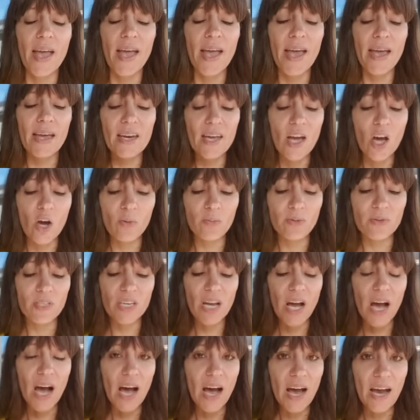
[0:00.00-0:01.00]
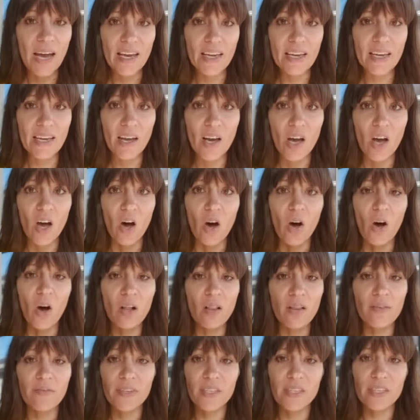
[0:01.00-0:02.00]
and help tie
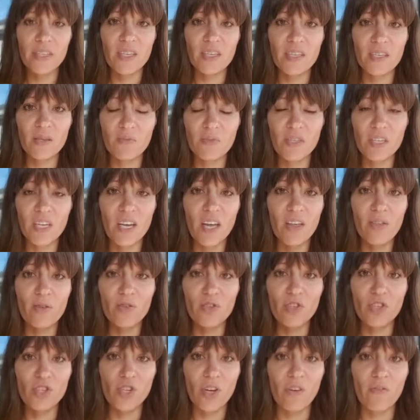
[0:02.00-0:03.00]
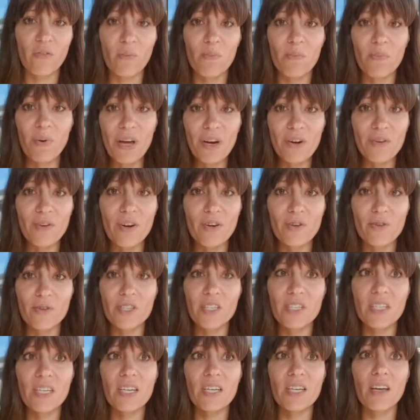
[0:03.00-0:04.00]
all of these systems together so that you have a better
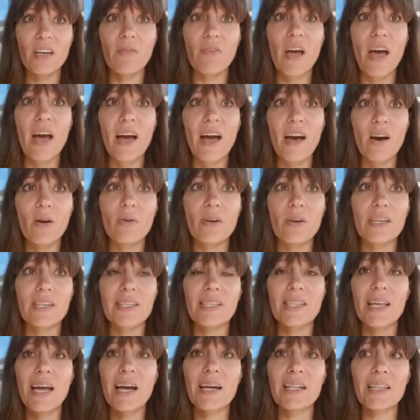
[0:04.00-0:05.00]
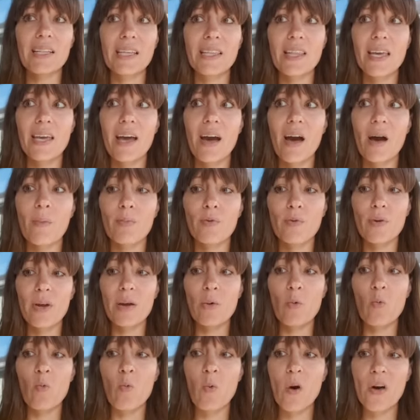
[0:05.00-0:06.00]
understanding of how exactly they
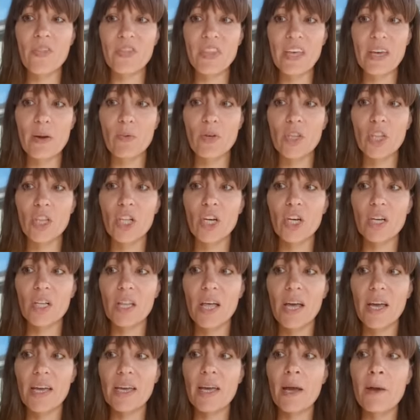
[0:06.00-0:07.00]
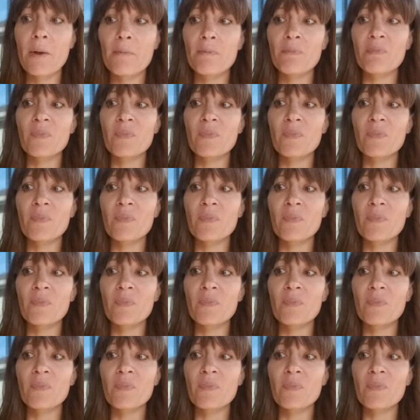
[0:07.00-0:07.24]
operate, what they would look like,